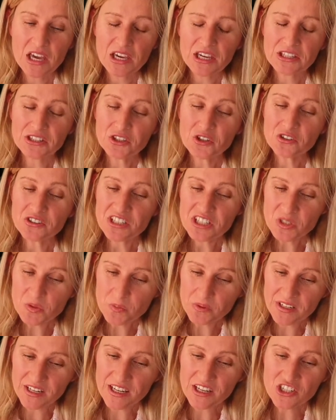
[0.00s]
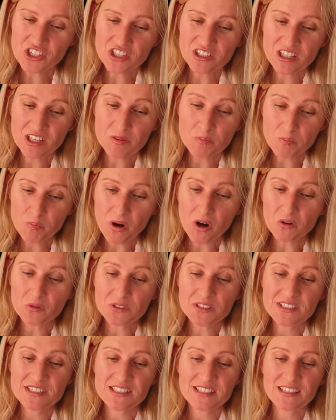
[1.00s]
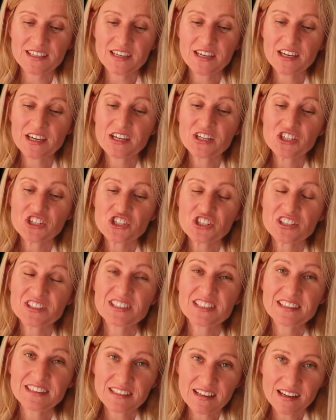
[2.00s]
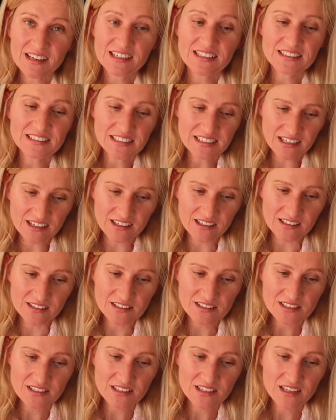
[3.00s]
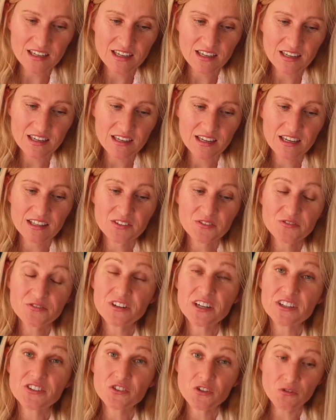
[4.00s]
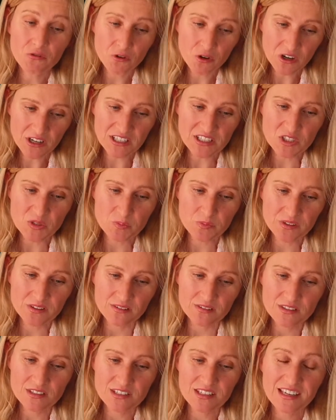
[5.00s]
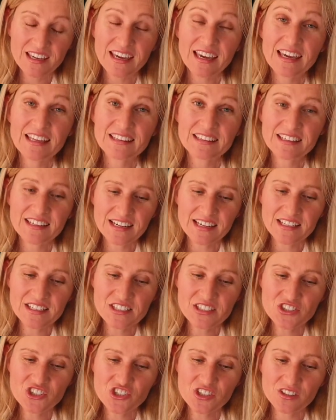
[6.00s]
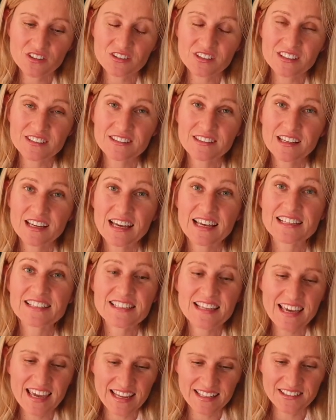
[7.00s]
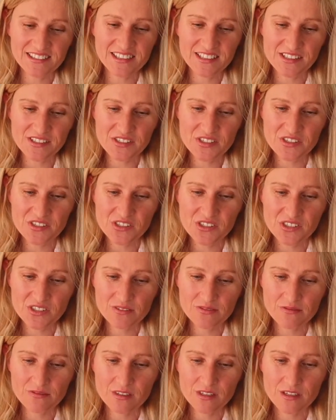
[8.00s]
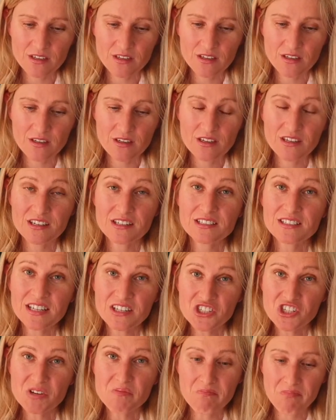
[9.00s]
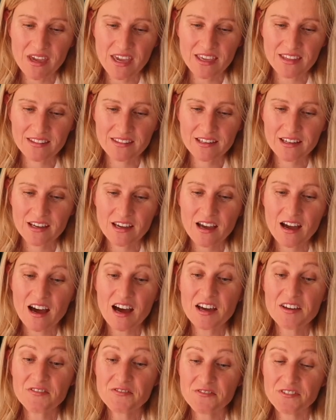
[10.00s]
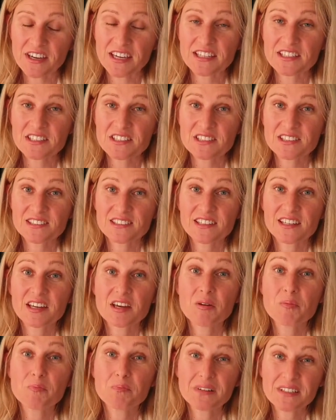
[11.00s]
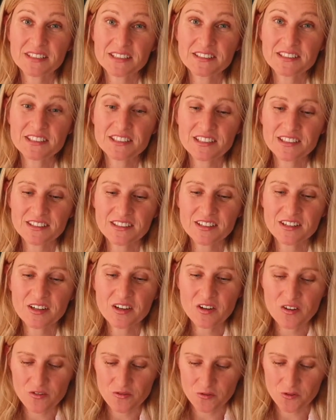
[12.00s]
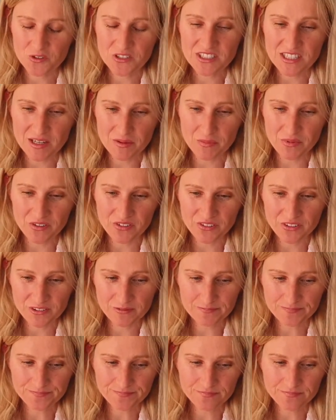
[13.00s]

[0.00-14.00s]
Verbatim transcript: In her desperation and poverty, she denied God and faith of her husband and raised children as atheists. Such a man I faced pleading for Sabbath.